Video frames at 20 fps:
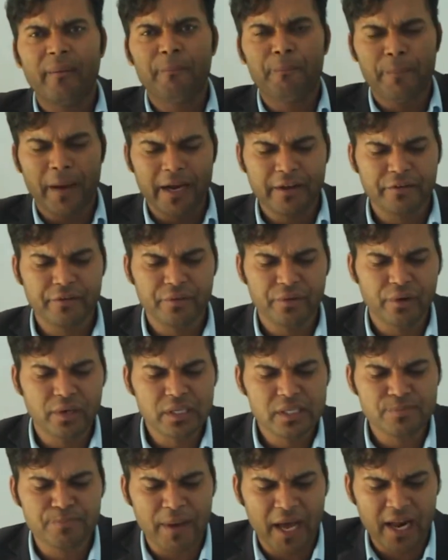
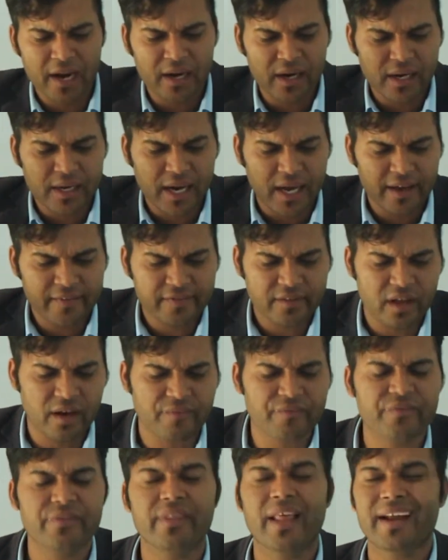petioles, parallel types
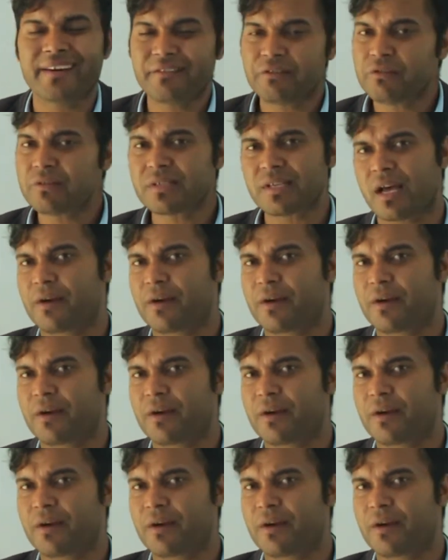of networks